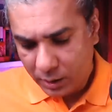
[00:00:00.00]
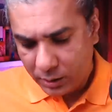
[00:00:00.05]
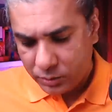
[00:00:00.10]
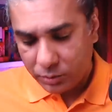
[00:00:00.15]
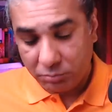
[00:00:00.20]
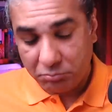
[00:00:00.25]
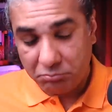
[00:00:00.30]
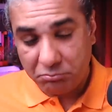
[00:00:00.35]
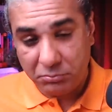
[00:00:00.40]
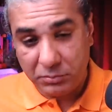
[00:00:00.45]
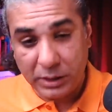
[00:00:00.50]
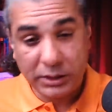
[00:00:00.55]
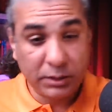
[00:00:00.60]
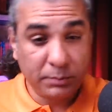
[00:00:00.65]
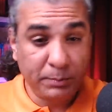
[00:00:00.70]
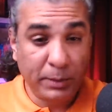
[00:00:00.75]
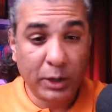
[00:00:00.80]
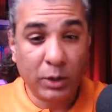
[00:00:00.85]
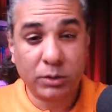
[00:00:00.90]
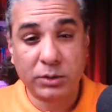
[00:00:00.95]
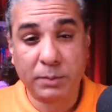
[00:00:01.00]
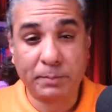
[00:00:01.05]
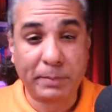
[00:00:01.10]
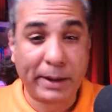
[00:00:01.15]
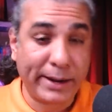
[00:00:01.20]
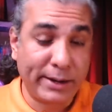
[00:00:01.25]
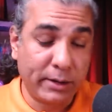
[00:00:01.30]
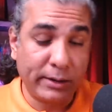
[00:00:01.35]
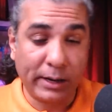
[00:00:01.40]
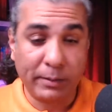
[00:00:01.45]
So this is because the
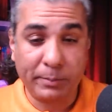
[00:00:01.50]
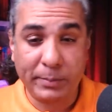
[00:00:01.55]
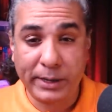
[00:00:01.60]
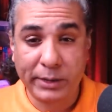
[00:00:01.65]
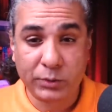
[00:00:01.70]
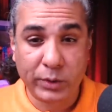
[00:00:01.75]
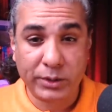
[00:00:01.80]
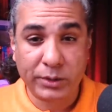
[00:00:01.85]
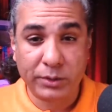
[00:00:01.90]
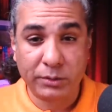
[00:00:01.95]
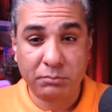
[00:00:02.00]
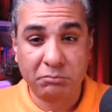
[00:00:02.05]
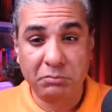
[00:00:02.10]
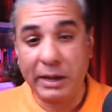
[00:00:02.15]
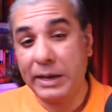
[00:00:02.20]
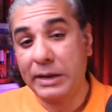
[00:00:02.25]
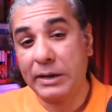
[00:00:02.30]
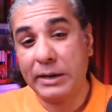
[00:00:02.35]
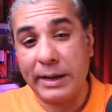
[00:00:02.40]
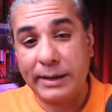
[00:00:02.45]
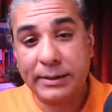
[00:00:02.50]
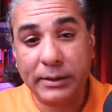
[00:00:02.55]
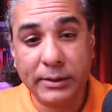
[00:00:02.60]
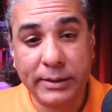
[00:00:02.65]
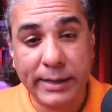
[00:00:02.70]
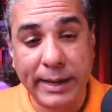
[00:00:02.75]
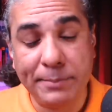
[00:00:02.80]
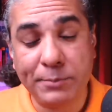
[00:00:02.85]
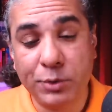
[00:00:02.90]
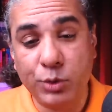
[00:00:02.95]
Biden administration, in an
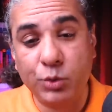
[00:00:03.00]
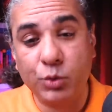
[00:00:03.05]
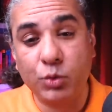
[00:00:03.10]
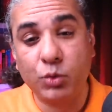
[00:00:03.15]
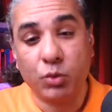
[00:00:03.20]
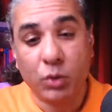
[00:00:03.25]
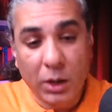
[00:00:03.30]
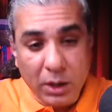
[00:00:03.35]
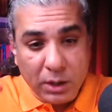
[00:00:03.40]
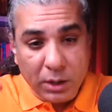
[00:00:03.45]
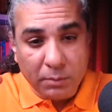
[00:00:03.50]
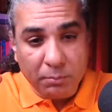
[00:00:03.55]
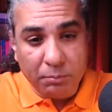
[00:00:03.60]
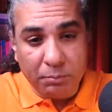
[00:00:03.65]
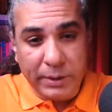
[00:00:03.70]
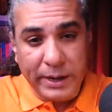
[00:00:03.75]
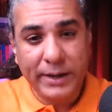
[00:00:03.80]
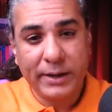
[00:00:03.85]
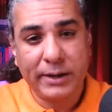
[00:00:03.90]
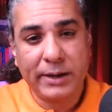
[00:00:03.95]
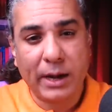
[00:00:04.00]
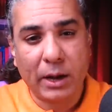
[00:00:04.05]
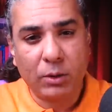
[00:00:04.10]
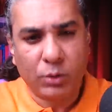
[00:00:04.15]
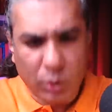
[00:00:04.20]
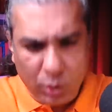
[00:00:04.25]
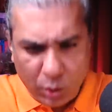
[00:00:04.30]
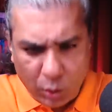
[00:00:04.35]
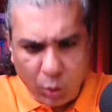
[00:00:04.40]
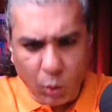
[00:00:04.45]
attempt to bring
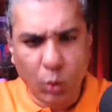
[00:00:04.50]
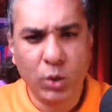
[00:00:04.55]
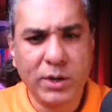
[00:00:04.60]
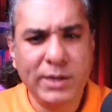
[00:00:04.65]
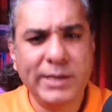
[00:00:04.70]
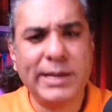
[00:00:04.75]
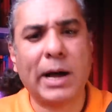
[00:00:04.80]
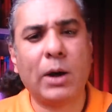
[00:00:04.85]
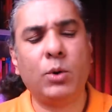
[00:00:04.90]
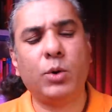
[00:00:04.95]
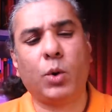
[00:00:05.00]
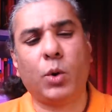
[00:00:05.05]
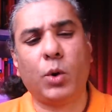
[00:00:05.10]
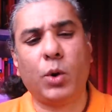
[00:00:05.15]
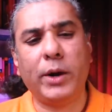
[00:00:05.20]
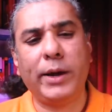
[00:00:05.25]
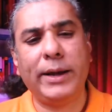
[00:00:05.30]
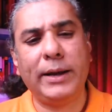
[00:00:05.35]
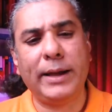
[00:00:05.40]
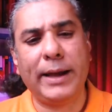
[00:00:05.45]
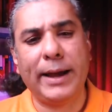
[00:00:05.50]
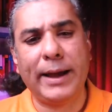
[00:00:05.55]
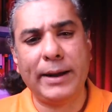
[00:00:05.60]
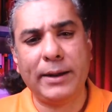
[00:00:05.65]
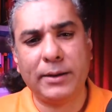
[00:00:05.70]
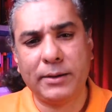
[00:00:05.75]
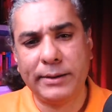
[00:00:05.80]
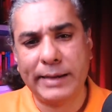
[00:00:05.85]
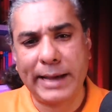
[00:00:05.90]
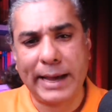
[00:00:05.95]
down or hold down oil
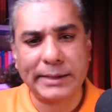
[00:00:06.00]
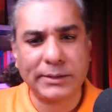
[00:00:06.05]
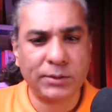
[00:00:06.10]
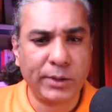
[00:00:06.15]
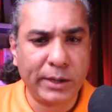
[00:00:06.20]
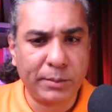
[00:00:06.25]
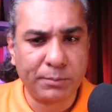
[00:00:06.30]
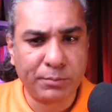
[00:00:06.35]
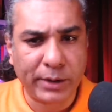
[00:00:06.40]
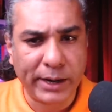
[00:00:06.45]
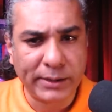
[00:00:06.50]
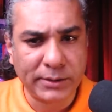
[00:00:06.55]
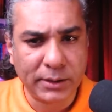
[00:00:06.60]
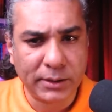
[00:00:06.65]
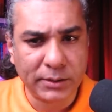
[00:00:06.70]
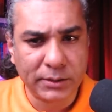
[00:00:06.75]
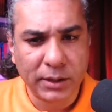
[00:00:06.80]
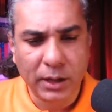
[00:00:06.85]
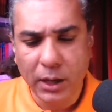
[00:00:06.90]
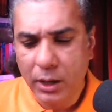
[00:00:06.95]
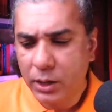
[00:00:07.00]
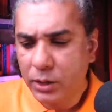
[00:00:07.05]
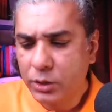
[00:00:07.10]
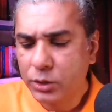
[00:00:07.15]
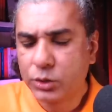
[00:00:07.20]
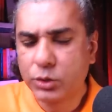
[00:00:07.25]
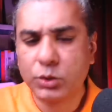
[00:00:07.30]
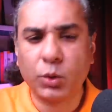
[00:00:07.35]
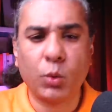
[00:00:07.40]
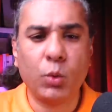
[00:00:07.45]
and gasoline prices,
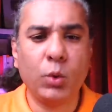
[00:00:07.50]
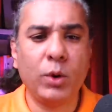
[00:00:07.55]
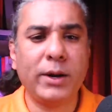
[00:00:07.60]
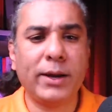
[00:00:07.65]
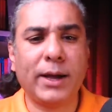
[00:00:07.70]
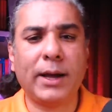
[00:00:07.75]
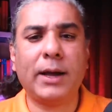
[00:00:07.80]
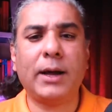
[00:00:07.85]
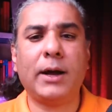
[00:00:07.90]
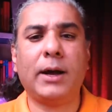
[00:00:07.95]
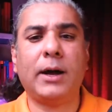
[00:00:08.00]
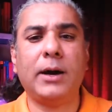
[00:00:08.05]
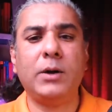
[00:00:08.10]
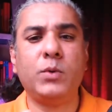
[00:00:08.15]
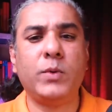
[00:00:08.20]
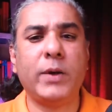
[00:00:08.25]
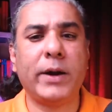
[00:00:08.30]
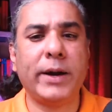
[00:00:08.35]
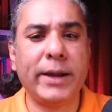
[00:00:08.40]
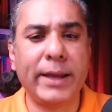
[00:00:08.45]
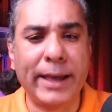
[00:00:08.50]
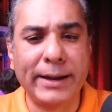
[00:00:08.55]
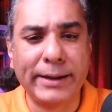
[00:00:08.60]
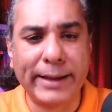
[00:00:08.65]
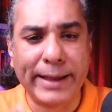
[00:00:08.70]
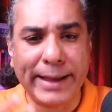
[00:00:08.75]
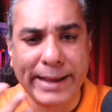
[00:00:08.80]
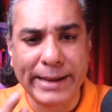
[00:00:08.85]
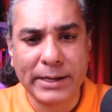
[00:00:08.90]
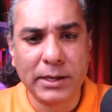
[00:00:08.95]
sold
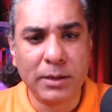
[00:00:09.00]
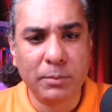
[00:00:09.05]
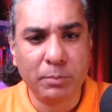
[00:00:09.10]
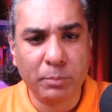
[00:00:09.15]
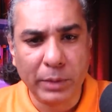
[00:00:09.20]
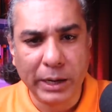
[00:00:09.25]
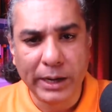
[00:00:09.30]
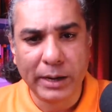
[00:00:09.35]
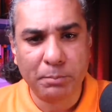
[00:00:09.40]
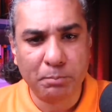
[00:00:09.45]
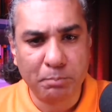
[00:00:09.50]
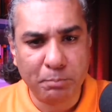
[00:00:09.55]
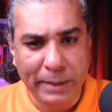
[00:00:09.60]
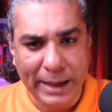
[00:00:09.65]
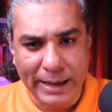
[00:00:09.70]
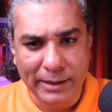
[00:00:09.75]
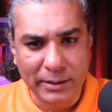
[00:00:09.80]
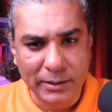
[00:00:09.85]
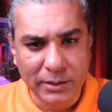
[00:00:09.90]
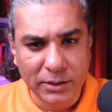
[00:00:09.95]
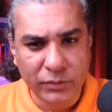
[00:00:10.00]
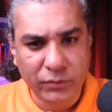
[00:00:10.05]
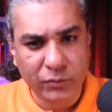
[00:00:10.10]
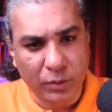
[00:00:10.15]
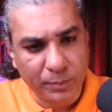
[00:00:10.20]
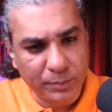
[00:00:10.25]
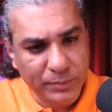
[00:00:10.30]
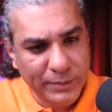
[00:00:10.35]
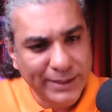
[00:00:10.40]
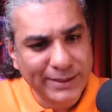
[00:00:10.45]
180 million barrels
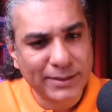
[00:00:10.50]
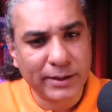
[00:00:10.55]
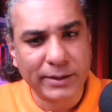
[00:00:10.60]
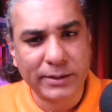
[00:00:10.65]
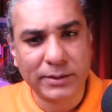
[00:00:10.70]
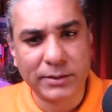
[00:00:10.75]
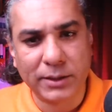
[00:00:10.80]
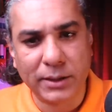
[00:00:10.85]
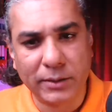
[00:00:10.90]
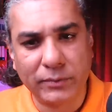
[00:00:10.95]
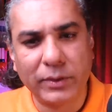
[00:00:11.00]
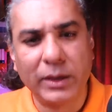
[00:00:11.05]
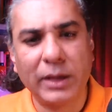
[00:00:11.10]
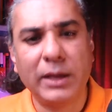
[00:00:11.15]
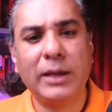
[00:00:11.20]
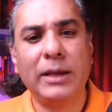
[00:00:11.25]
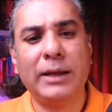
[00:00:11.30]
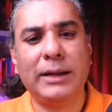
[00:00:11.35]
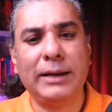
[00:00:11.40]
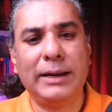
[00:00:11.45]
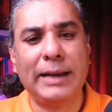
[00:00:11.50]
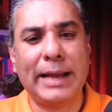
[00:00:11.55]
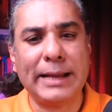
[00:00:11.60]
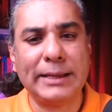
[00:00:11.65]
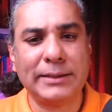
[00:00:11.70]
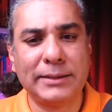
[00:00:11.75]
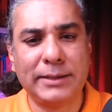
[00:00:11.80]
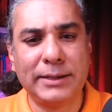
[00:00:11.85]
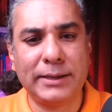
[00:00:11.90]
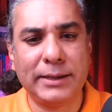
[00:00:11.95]
from this reserve
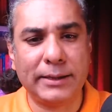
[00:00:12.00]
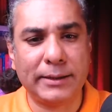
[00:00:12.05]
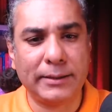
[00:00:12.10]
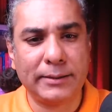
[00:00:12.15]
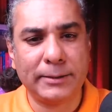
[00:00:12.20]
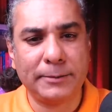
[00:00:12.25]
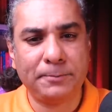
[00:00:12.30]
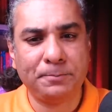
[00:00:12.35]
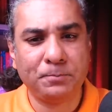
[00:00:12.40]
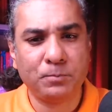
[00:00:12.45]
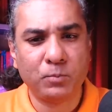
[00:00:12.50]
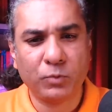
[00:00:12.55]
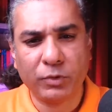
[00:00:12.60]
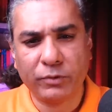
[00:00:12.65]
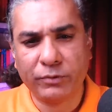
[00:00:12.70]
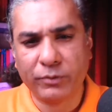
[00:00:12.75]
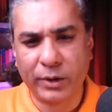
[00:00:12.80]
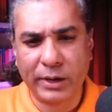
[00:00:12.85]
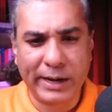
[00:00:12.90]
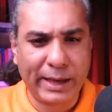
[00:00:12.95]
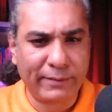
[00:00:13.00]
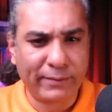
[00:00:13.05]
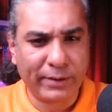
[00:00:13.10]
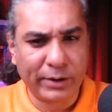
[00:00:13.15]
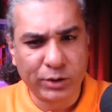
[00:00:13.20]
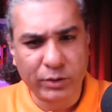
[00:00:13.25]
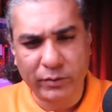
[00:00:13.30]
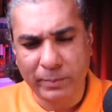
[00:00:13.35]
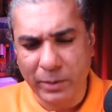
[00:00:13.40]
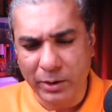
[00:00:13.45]
last year for an
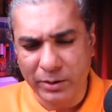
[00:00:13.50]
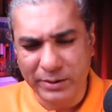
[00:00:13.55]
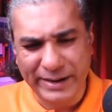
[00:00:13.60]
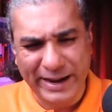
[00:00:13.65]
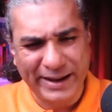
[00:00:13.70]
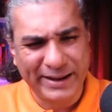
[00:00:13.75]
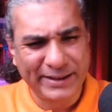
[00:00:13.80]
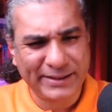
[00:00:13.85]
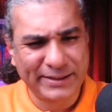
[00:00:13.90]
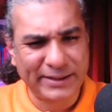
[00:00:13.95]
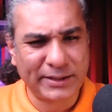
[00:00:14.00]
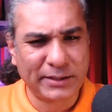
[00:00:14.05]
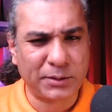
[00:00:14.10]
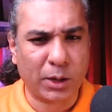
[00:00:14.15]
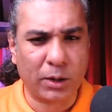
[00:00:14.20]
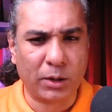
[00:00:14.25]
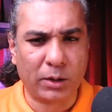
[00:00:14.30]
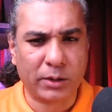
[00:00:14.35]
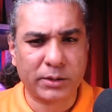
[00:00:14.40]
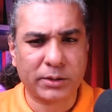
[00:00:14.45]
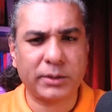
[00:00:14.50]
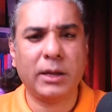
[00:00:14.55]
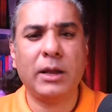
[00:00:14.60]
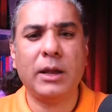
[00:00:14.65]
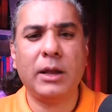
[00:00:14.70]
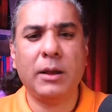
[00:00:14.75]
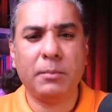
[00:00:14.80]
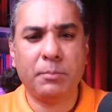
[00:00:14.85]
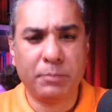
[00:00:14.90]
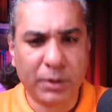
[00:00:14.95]
average of about $96
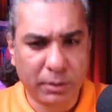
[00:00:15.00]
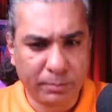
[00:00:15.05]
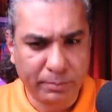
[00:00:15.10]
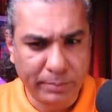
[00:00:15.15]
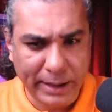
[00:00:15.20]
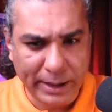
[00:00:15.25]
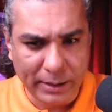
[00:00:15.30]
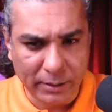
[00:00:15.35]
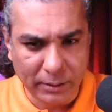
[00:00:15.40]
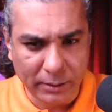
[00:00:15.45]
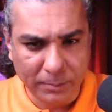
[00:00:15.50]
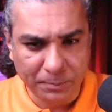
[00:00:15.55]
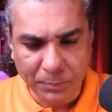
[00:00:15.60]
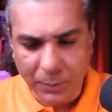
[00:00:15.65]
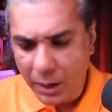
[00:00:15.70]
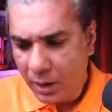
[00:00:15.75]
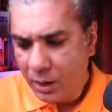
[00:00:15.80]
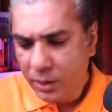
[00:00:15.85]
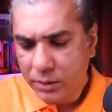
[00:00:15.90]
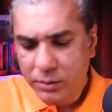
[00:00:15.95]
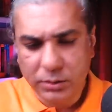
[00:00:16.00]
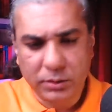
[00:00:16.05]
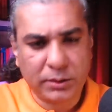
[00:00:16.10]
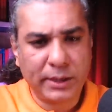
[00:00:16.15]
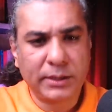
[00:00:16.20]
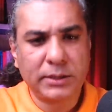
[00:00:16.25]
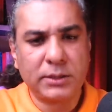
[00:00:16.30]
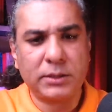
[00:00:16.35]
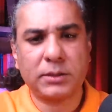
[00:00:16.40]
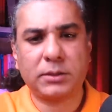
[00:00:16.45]
per barrel. So
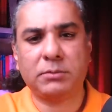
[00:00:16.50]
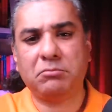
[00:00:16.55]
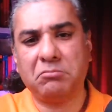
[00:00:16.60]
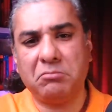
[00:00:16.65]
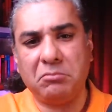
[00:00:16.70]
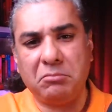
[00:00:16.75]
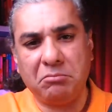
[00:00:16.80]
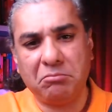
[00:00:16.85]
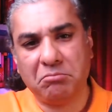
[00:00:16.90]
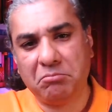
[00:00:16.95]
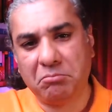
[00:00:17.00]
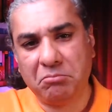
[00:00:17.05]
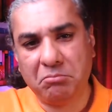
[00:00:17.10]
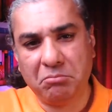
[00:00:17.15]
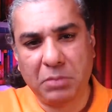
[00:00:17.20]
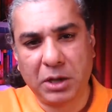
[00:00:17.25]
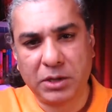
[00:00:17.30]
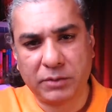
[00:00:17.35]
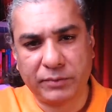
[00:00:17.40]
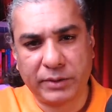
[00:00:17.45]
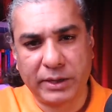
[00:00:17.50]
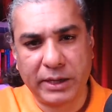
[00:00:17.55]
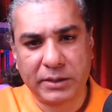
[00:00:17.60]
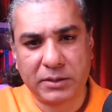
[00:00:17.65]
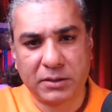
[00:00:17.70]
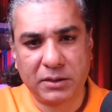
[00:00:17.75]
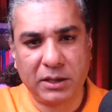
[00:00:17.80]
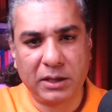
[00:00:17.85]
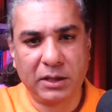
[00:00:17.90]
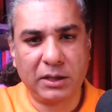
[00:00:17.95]
this because of
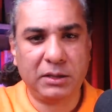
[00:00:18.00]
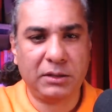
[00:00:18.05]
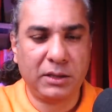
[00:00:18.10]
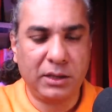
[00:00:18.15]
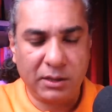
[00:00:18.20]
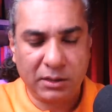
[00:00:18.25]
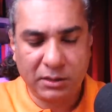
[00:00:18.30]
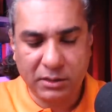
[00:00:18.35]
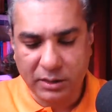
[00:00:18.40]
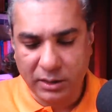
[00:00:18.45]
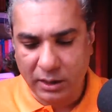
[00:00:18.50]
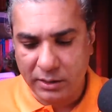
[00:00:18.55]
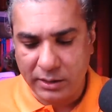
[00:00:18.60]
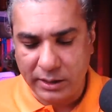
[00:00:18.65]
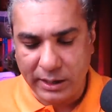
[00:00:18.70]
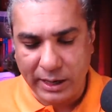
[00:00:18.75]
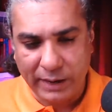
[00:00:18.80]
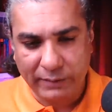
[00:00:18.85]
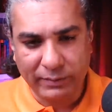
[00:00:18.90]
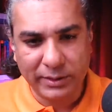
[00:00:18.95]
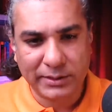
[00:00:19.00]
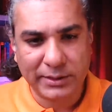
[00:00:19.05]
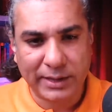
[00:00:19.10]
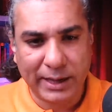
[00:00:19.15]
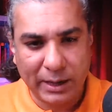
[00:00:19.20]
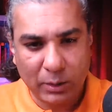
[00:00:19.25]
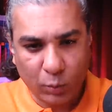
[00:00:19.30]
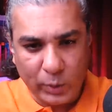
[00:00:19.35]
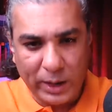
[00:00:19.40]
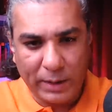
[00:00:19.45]
this, the, the current levels
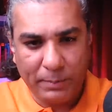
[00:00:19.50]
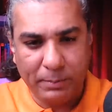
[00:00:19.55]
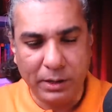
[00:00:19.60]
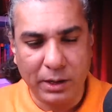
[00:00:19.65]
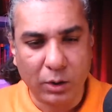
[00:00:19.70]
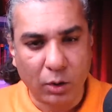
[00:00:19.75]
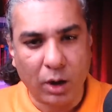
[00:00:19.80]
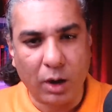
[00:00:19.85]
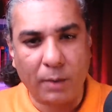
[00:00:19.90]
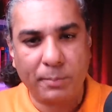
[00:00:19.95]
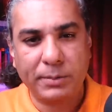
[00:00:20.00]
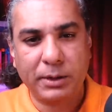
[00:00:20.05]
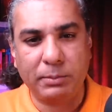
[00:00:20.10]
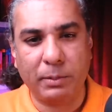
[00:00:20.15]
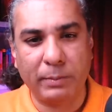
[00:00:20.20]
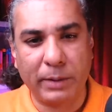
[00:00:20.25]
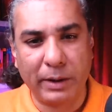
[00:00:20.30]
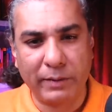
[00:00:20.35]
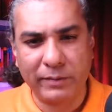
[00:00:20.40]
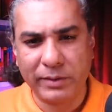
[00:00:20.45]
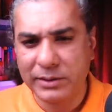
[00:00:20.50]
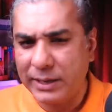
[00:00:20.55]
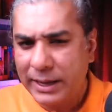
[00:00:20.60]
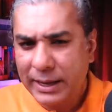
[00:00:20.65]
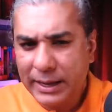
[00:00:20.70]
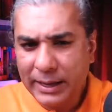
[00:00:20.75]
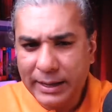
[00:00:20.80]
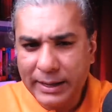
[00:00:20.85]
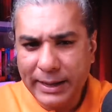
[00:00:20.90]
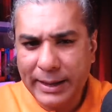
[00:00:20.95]
are way below optimum levels.
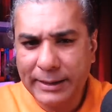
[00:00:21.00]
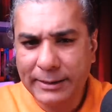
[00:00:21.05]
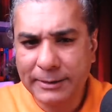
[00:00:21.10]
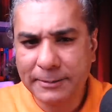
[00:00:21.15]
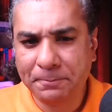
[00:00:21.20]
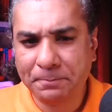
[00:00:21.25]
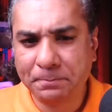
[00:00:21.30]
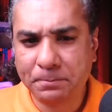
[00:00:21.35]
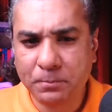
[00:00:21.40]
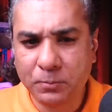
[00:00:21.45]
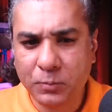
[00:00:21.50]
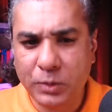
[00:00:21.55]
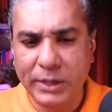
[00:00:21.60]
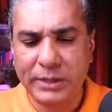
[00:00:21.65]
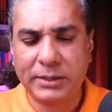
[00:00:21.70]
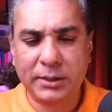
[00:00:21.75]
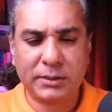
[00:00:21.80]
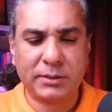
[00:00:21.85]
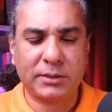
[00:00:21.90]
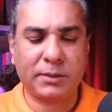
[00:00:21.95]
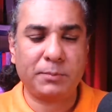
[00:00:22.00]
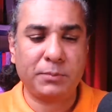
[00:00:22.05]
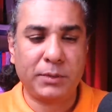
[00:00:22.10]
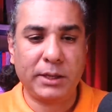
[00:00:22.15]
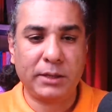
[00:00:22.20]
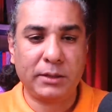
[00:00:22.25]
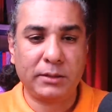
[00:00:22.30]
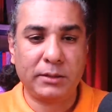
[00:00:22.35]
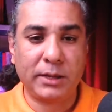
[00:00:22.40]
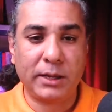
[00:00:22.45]
And this is
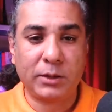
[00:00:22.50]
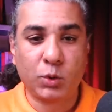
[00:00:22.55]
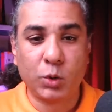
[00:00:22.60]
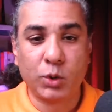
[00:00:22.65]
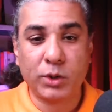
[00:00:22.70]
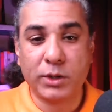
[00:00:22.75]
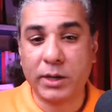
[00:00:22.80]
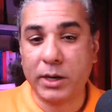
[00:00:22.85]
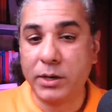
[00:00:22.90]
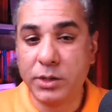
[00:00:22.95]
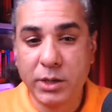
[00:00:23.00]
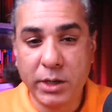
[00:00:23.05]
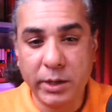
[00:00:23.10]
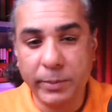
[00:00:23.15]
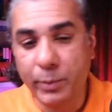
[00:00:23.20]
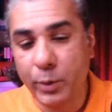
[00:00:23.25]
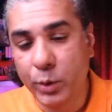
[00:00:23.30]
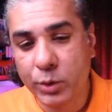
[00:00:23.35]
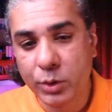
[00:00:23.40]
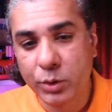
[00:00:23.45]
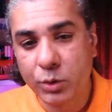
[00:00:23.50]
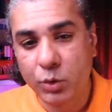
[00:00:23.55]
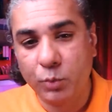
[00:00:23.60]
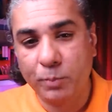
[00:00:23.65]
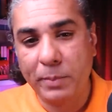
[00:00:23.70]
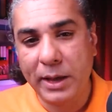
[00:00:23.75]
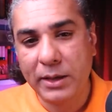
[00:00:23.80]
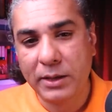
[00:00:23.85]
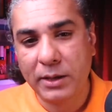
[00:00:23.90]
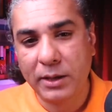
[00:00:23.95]
something that could contribute to
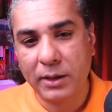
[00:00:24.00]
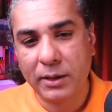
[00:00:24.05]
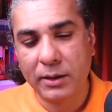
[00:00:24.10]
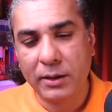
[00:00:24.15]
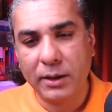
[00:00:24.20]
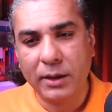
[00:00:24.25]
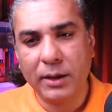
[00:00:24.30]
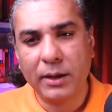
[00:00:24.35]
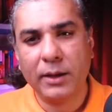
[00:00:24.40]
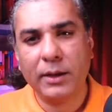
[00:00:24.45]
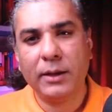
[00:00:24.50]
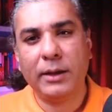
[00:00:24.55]
making